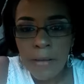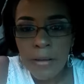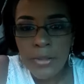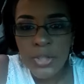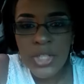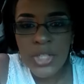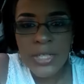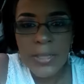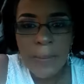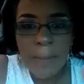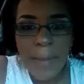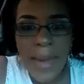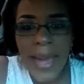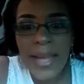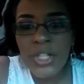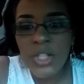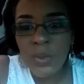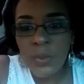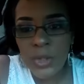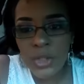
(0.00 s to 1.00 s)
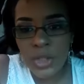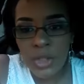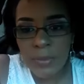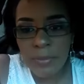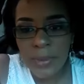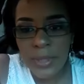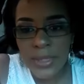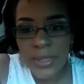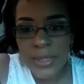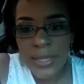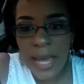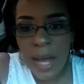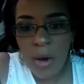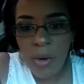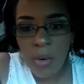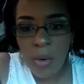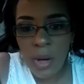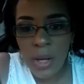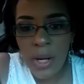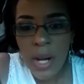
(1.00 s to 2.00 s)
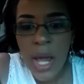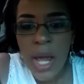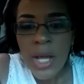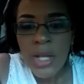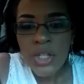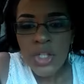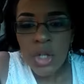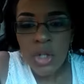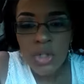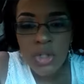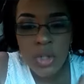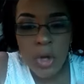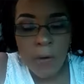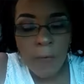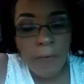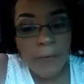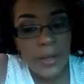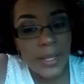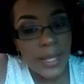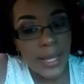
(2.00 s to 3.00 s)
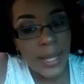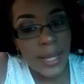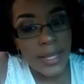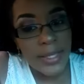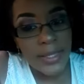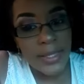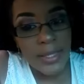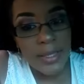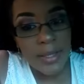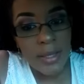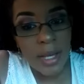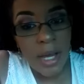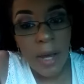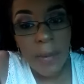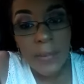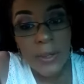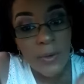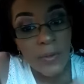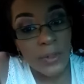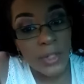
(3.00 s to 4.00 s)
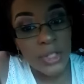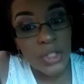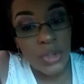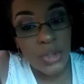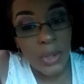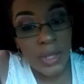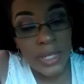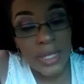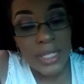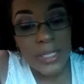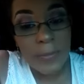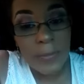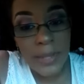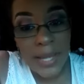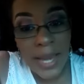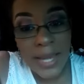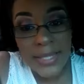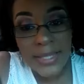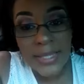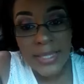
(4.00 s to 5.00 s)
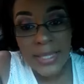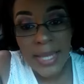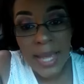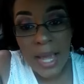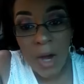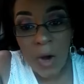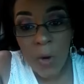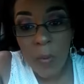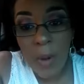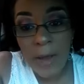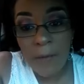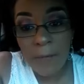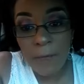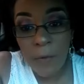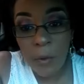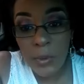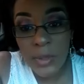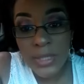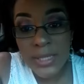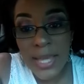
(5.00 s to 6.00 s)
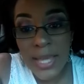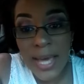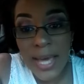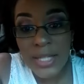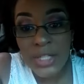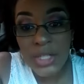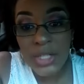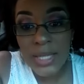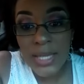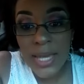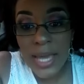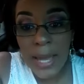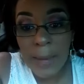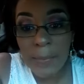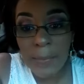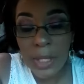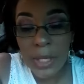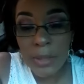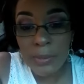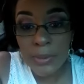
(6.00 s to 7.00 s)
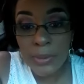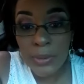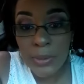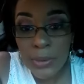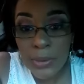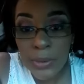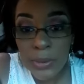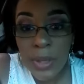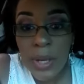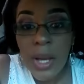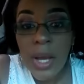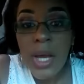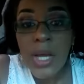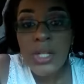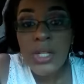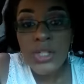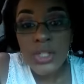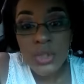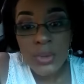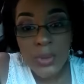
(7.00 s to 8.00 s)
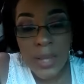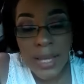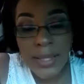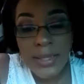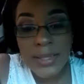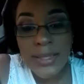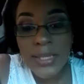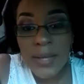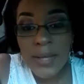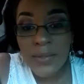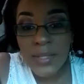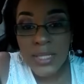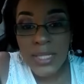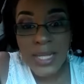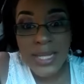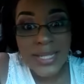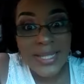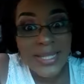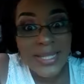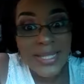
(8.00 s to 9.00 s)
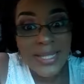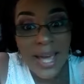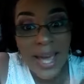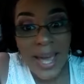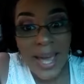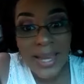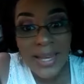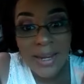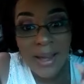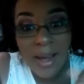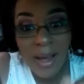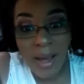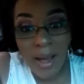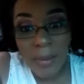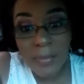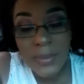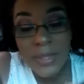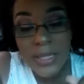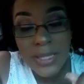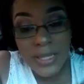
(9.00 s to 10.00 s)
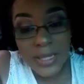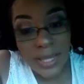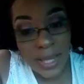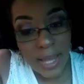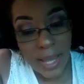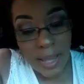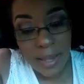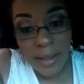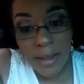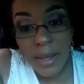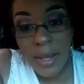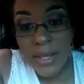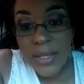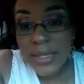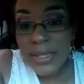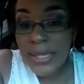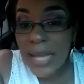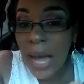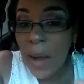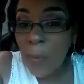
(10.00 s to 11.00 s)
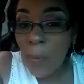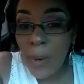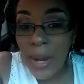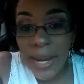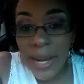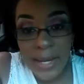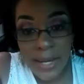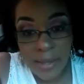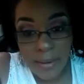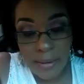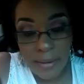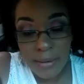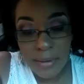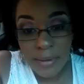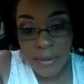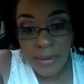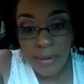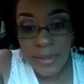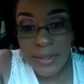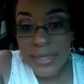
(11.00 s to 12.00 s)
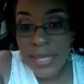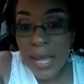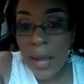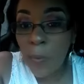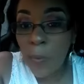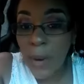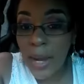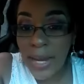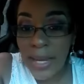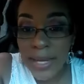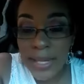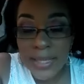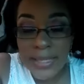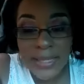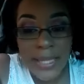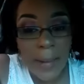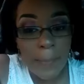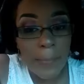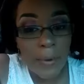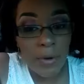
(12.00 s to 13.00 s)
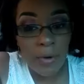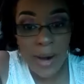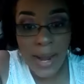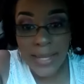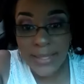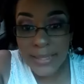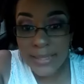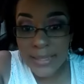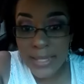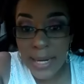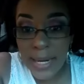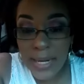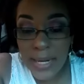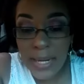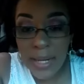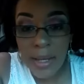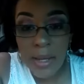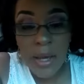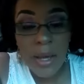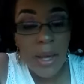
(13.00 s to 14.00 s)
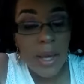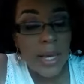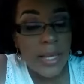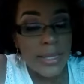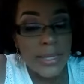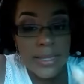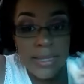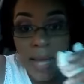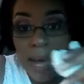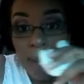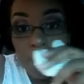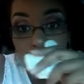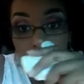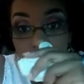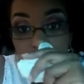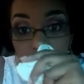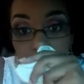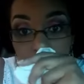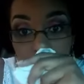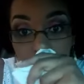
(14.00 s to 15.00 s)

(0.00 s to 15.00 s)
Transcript: Just imagine what you're missing out on. So don't forget, come over and join us, bit.ly/TheMLMCrew2017. Sign up today. Stop waiting. Stop waiting. Stop procrastinating. Stop it.